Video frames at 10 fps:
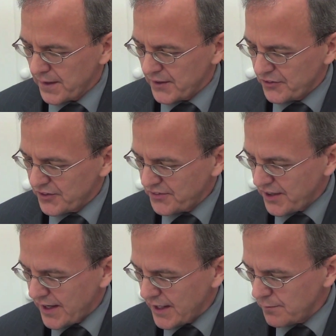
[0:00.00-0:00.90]
It's the
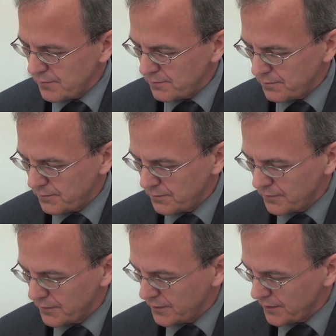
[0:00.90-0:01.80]
time
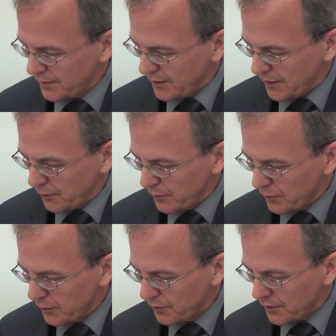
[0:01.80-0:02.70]

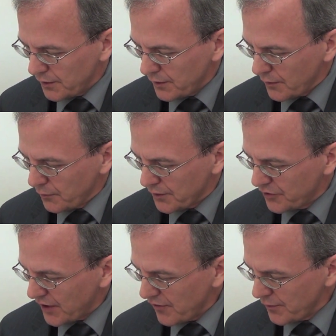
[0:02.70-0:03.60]
when the
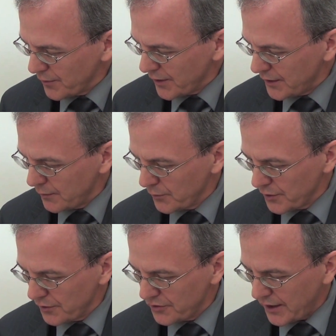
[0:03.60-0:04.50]
seventh millennium
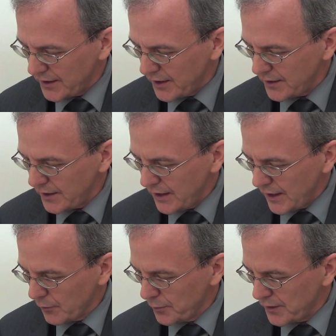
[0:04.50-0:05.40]
will set in
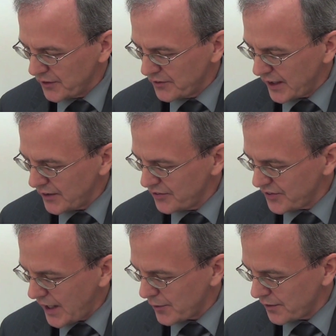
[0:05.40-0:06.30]
and will be the day of
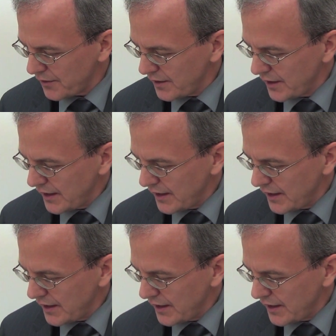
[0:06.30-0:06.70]
Sabbath